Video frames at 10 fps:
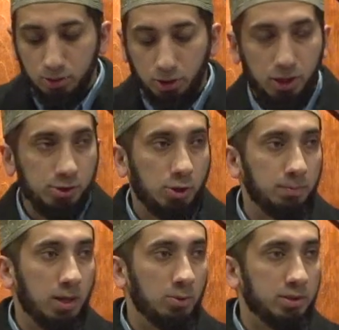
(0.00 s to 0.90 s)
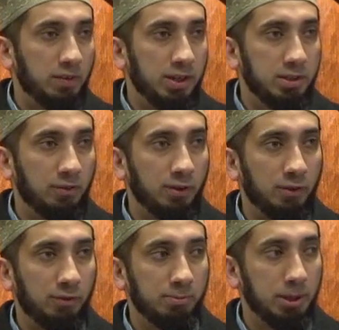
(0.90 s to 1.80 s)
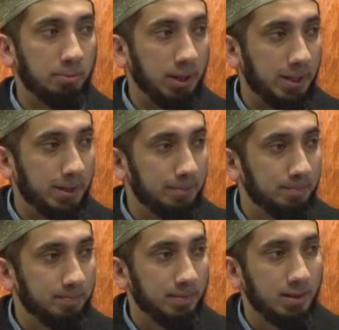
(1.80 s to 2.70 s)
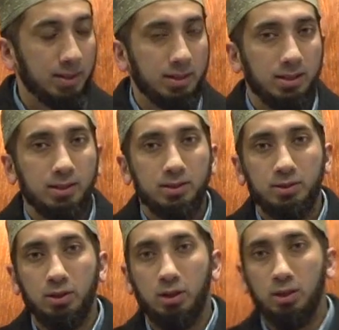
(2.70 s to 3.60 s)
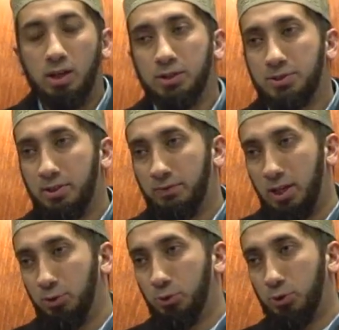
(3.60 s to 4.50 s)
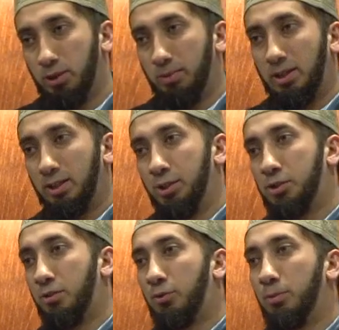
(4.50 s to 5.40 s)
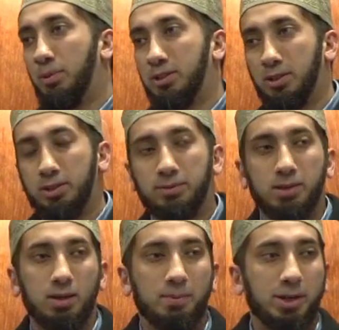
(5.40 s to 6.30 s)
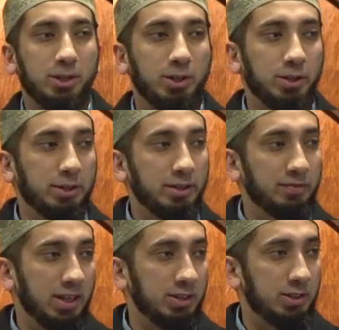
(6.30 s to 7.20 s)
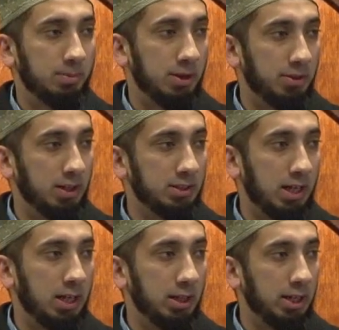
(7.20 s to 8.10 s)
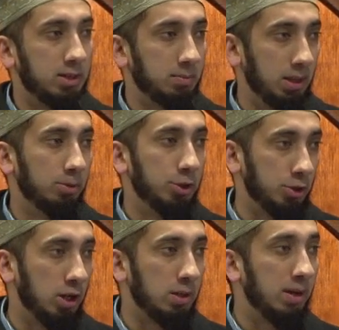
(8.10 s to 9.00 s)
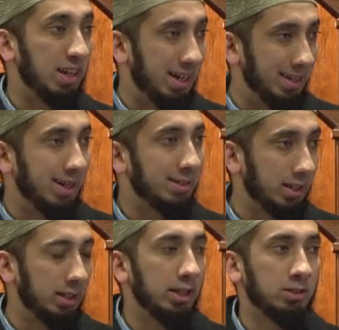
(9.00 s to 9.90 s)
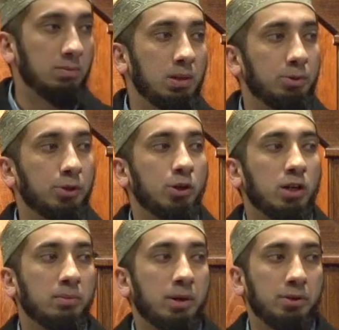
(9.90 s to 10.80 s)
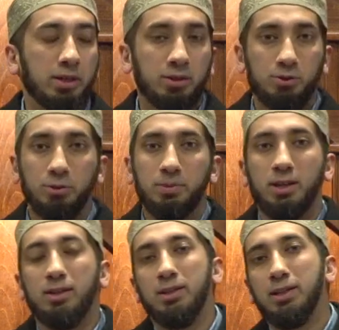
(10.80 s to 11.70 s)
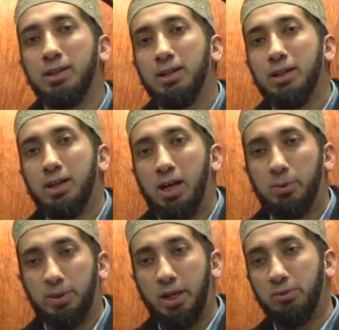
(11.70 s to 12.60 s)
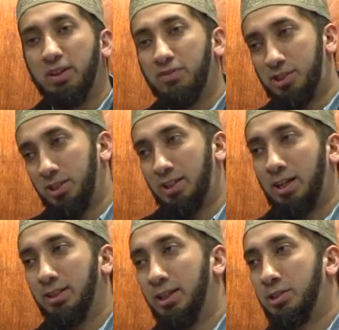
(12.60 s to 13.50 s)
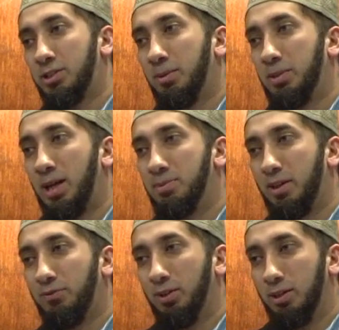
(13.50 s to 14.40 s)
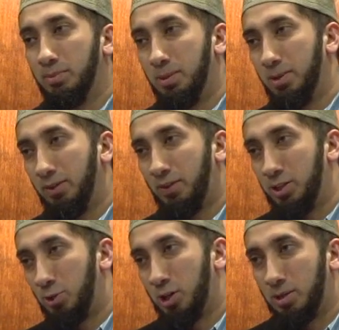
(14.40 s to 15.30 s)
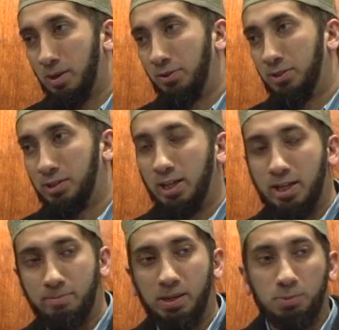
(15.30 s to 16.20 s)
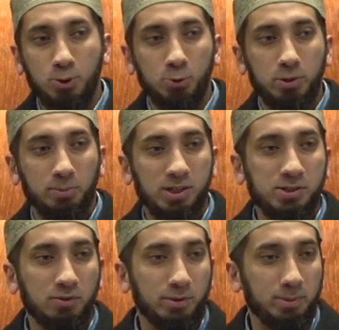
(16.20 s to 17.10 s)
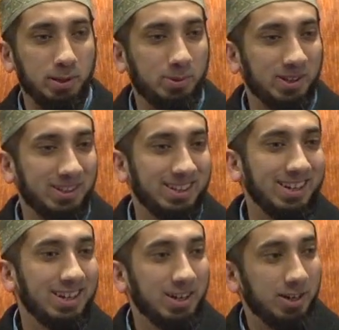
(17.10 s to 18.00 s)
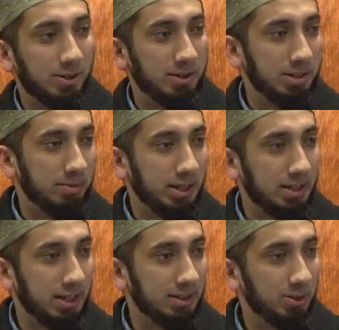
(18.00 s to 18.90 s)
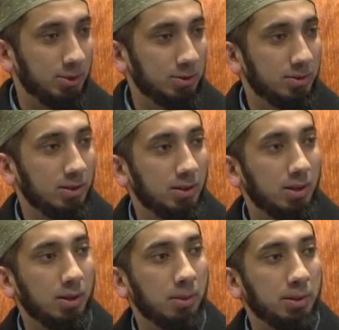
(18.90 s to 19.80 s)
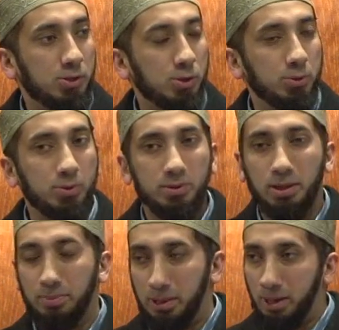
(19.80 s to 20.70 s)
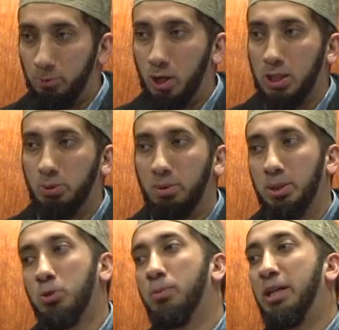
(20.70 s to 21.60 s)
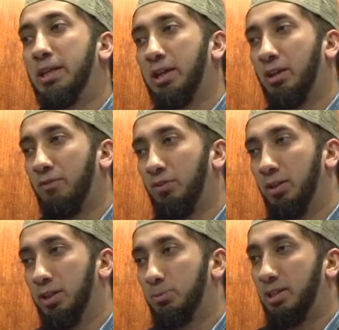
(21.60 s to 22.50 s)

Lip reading: Today's khutbah was very difficult for me to pick. There are lots of, I usually make a list of khutbahs about a year in advance about things that I'd like to be able to talk about, ayat that I'd like able to talk about in a khutbah. And when I revisit that list, sometimes I feel maybe if I talk about this ayah, it might be too depressing for people. Or they might get, you know, a bit too, they might walk away with too many negative feelings.